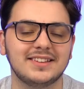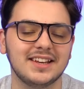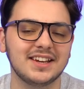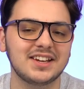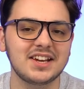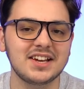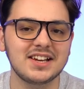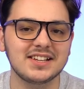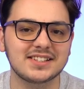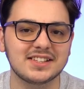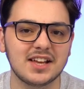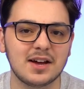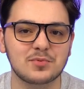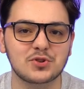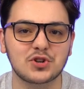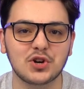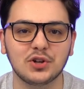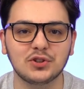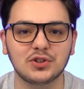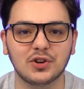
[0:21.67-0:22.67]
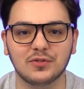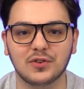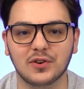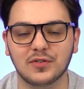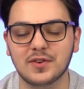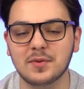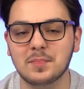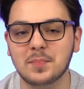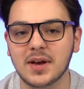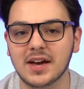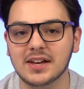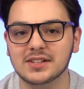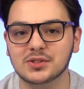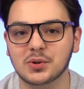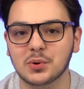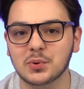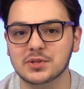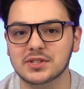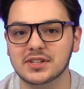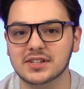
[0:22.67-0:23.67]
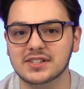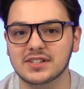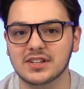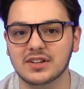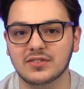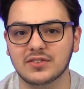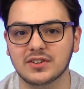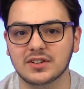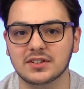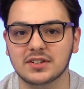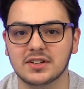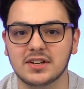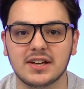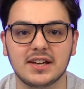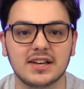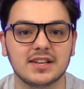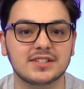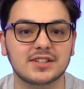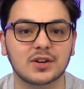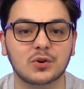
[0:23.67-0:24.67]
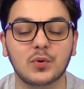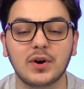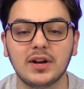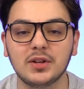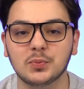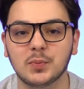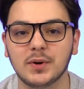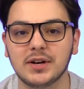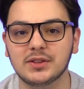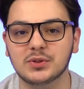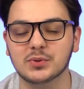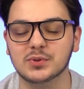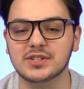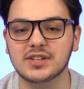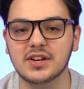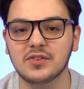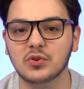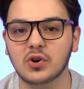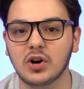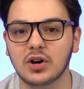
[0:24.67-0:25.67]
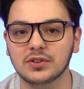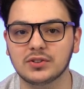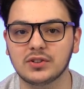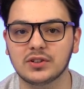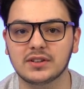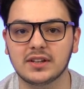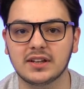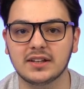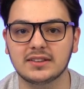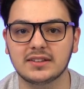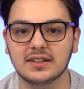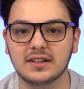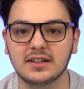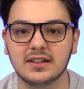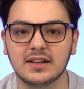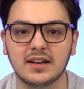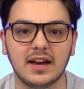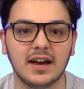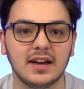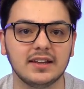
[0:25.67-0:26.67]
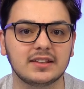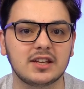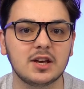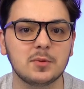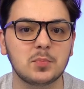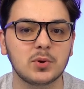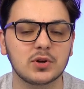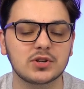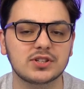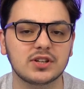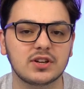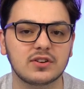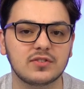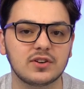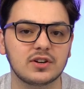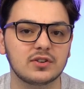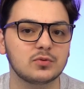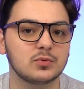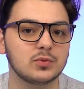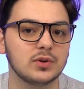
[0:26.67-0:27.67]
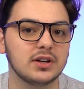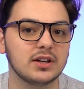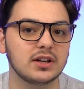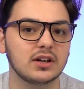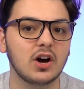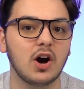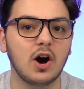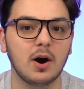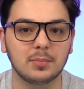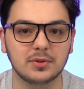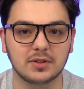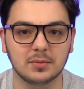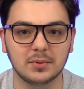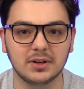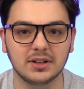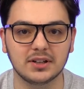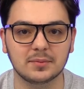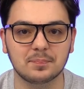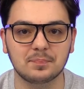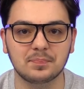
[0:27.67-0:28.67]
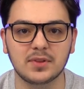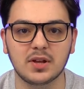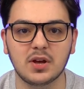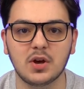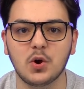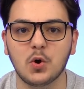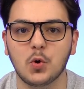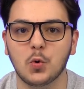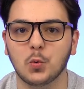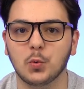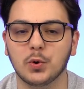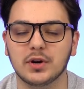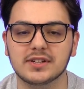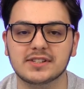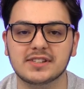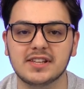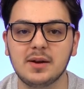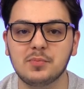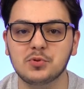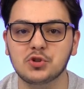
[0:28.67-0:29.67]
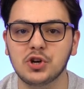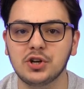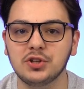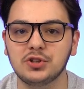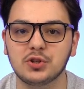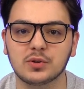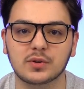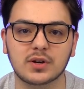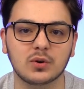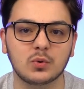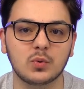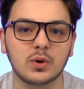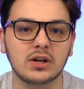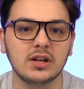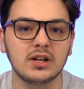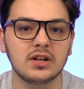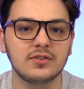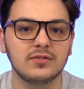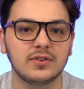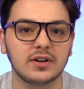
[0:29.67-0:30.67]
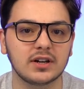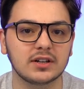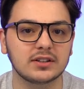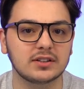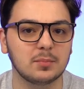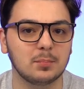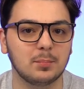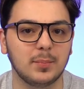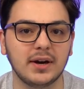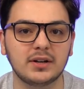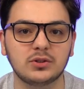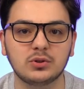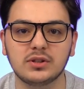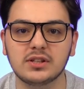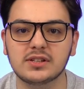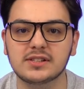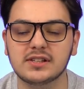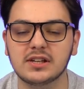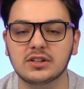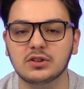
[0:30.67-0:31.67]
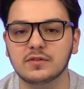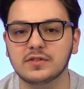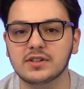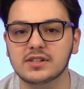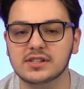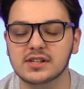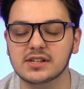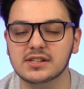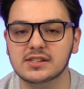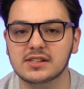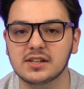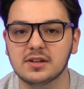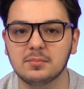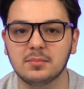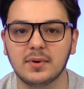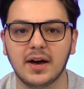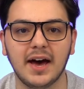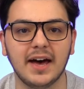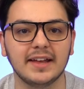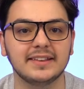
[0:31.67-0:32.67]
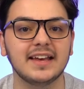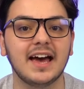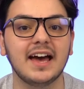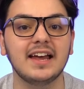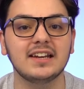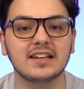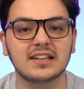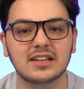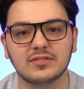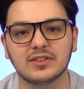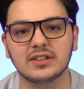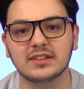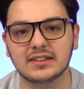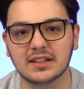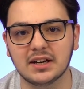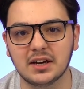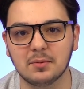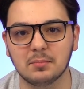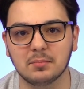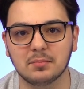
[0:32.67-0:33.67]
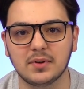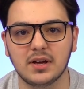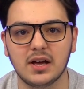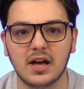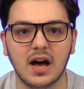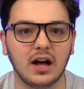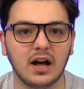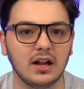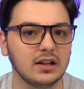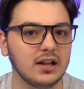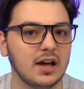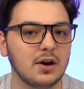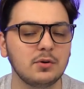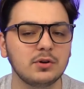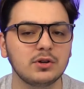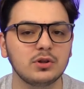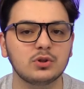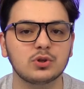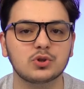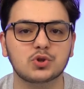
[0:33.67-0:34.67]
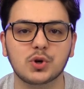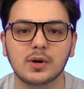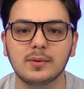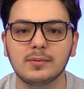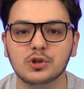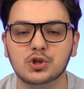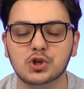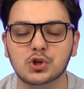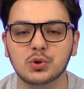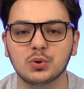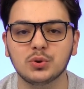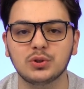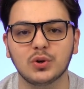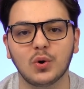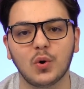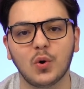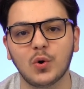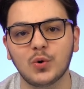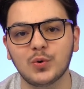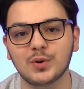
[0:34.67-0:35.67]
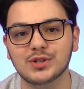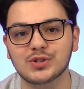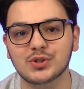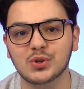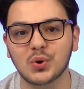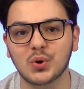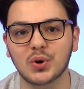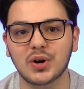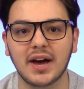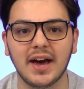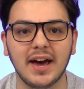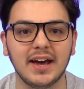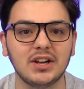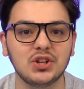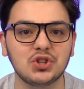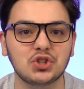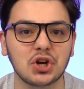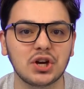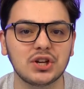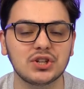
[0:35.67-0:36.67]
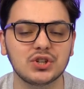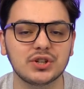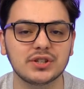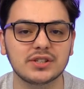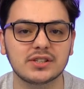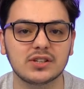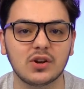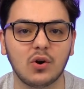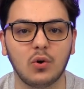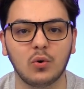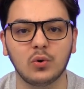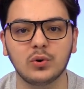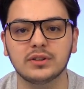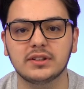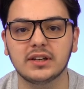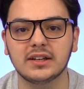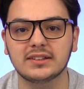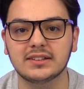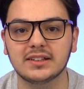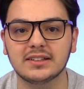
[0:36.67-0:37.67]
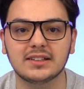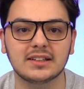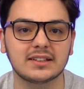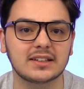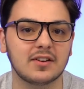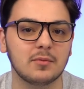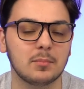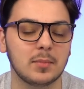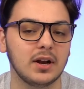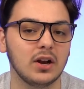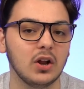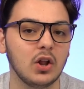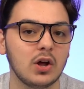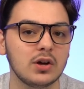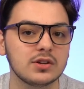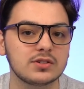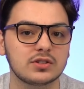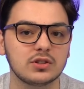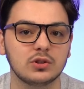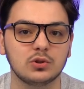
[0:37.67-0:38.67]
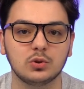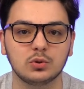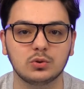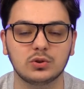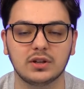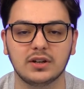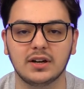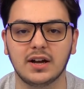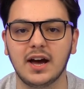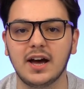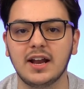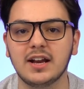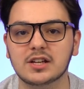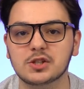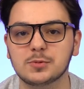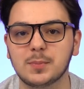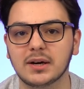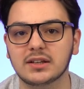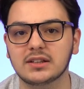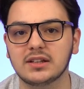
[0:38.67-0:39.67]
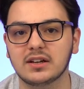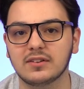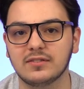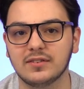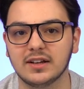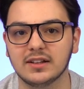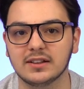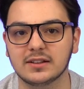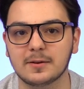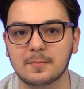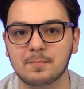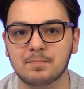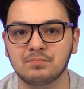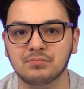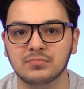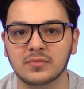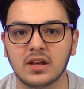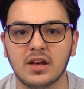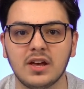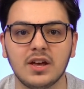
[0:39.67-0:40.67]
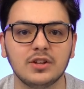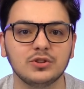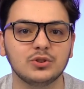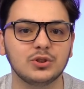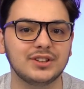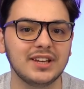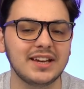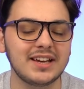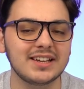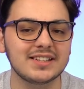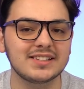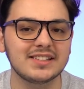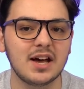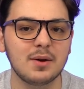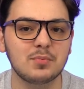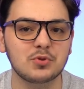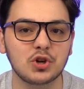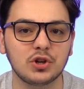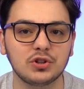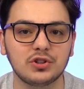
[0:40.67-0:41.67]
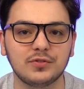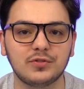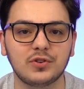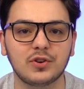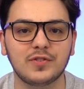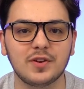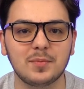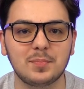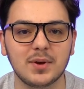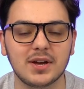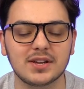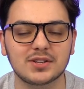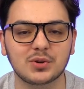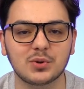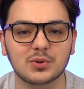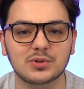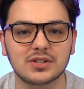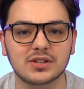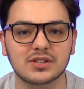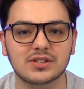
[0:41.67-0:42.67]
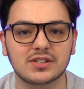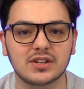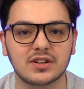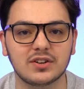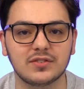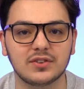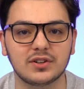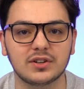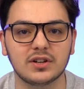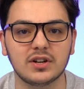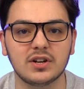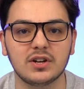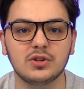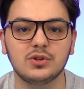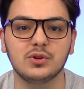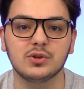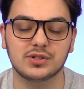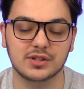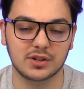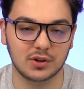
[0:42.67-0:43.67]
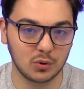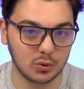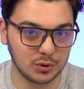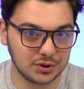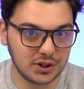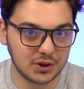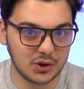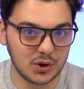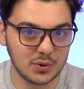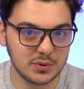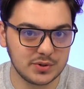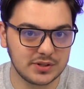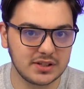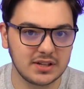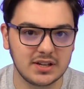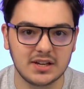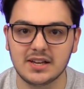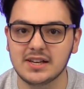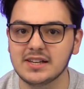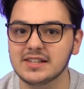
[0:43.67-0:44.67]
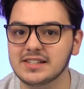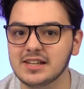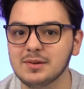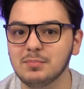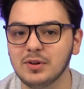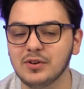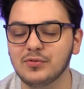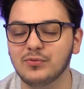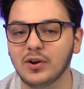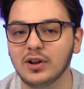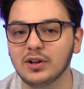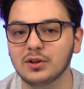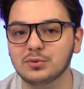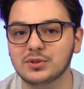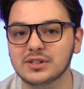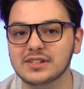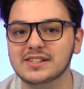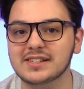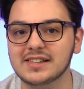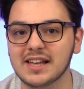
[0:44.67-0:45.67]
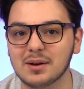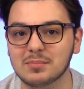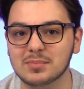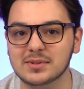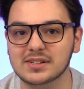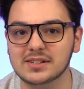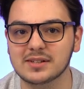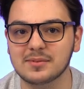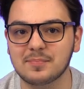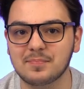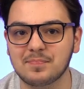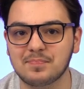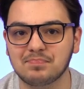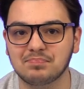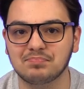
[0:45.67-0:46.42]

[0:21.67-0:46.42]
Taking a snapshot of your VPS hosting server is a great way to safeguard your data and keep your server running optimally. With a snapshot, you can quickly revert back to the state of the system at any given time, allowing you to troubleshoot or restore any changes or data that have been lost due to an unexpected event. To take a snapshot of your VPS hosting server using UltaHost, simply follow these steps.